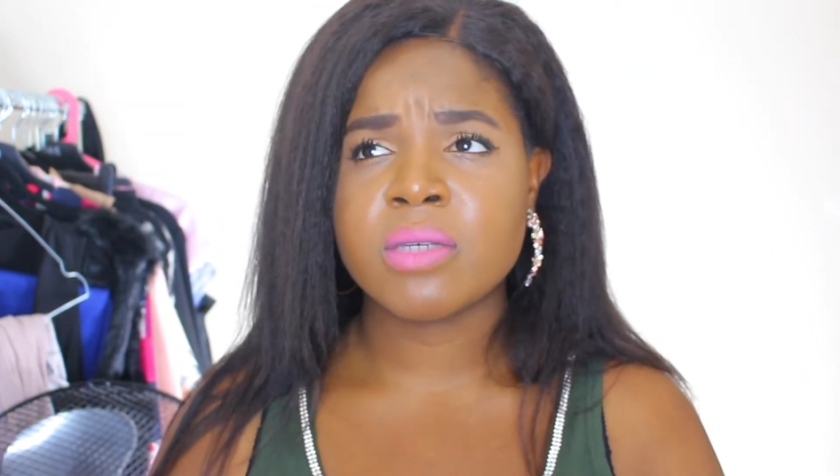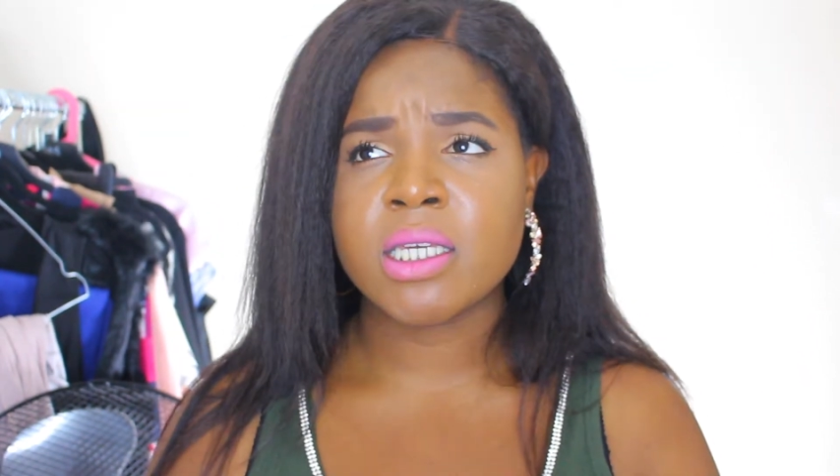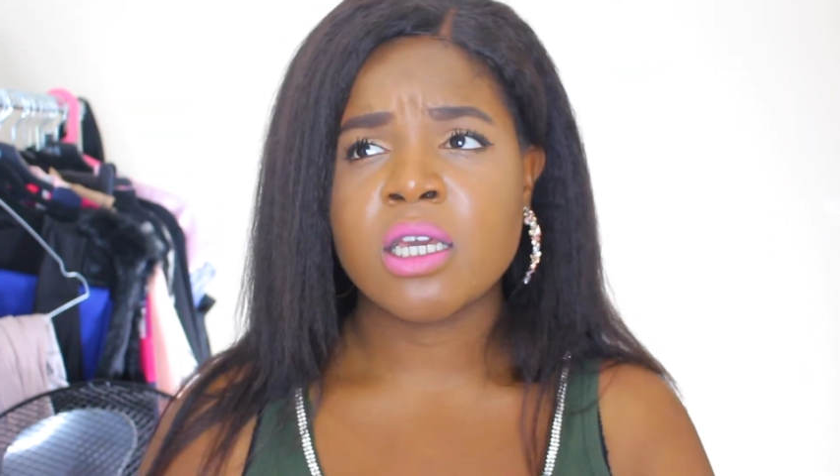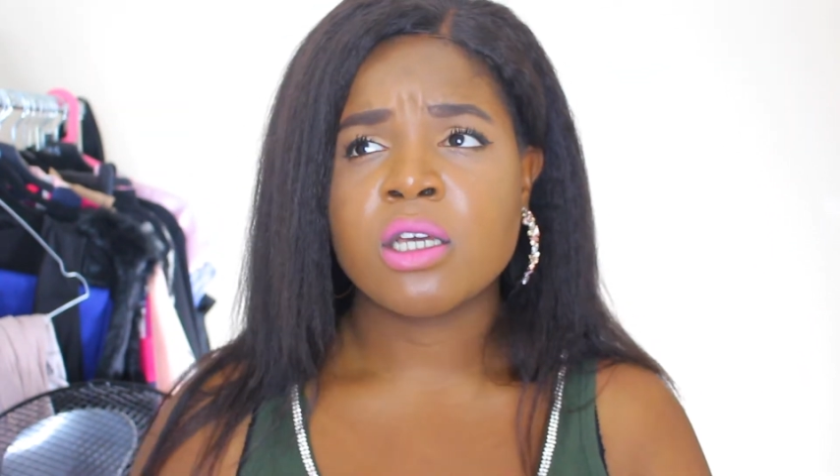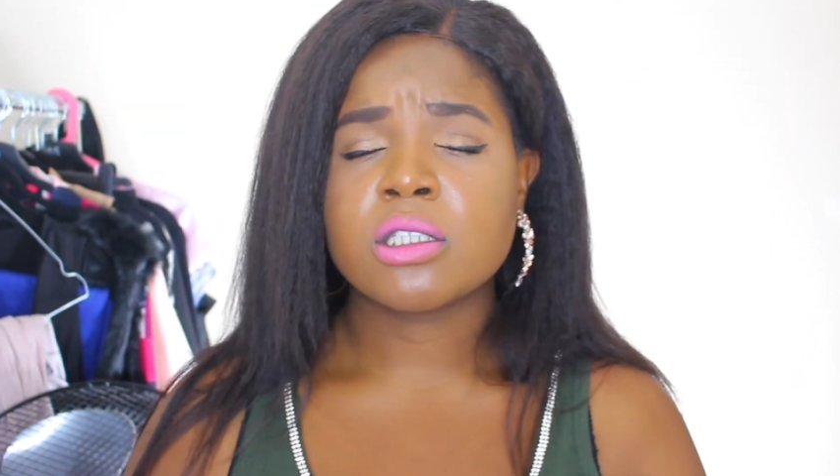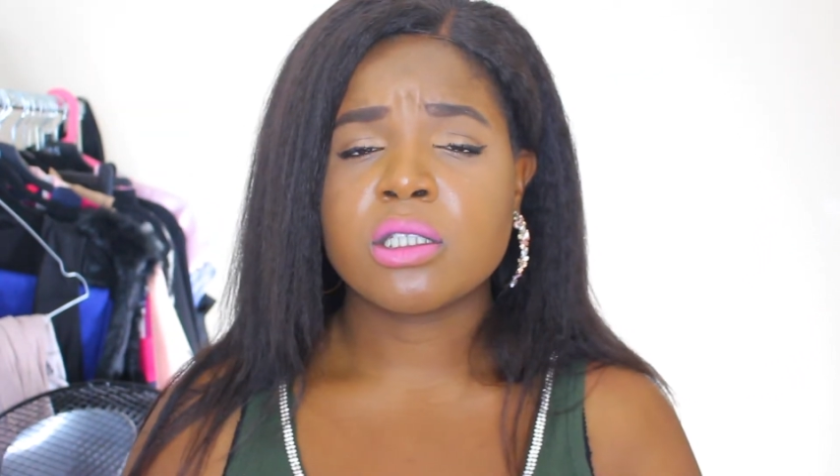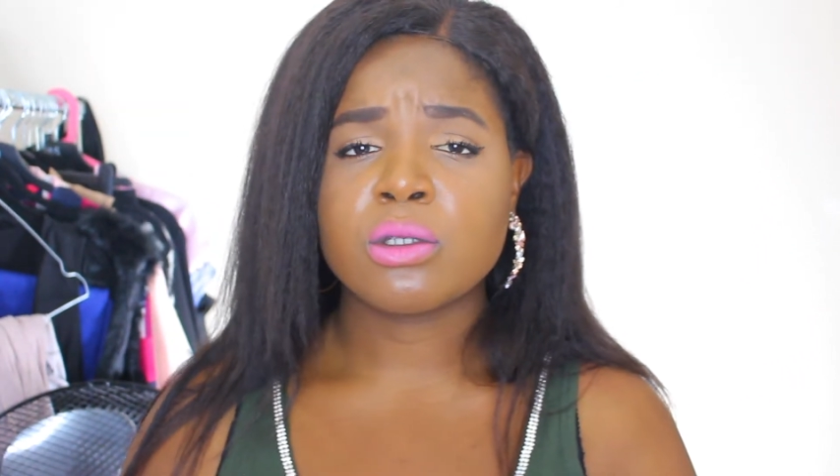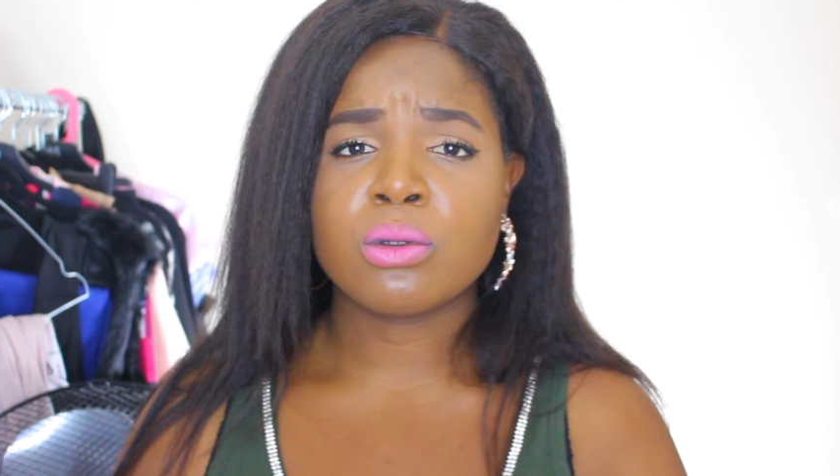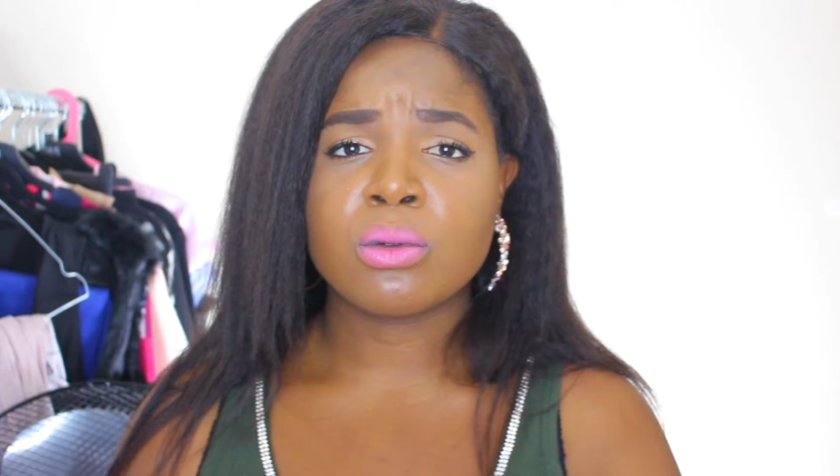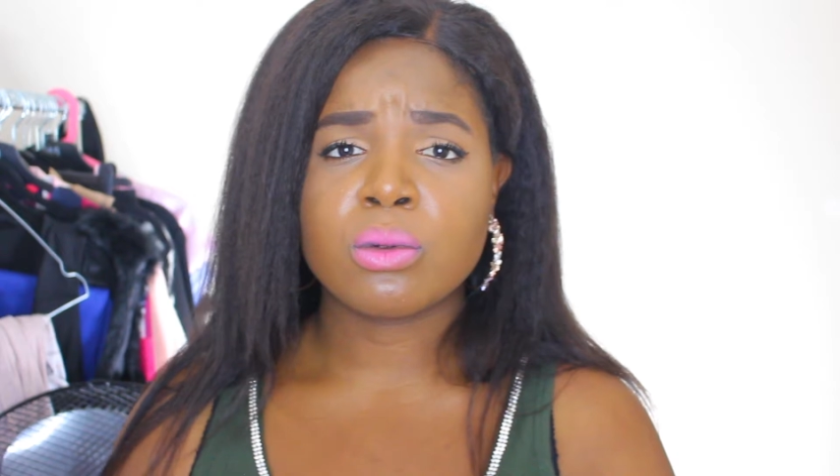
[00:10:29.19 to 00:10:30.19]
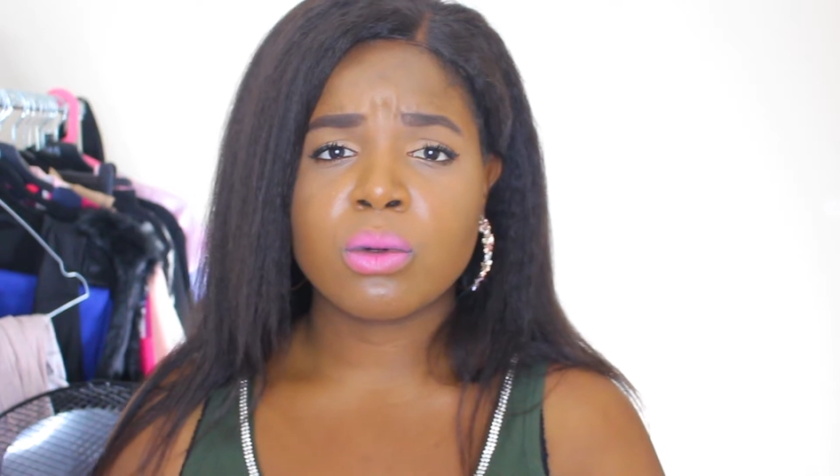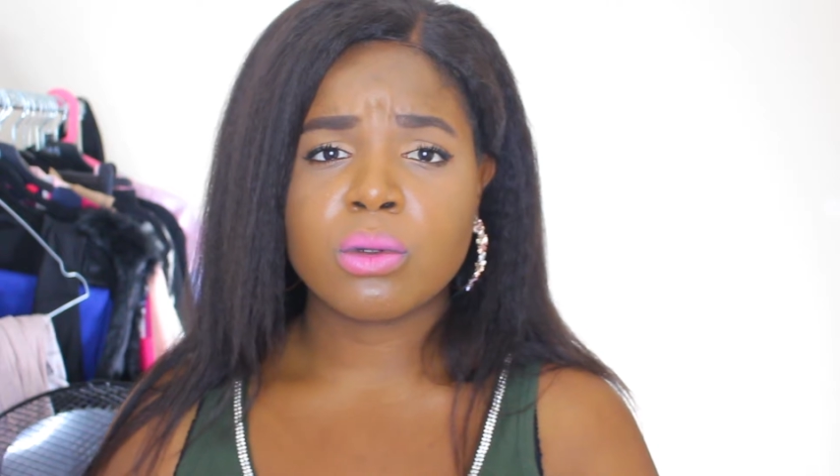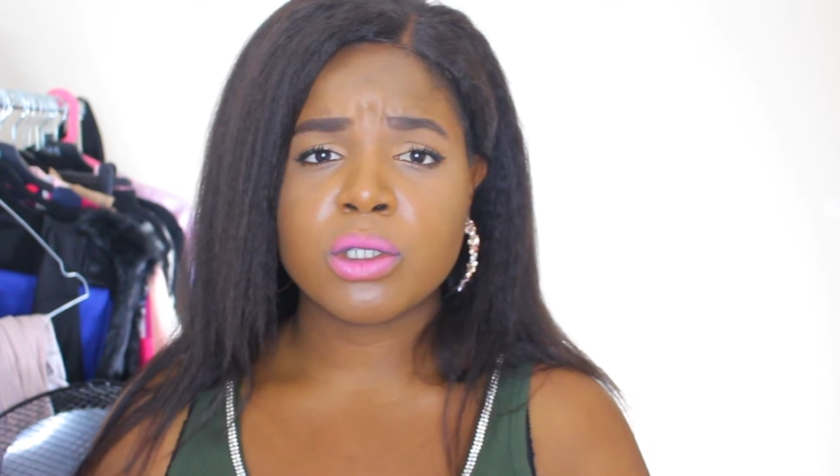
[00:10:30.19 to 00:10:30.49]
me to,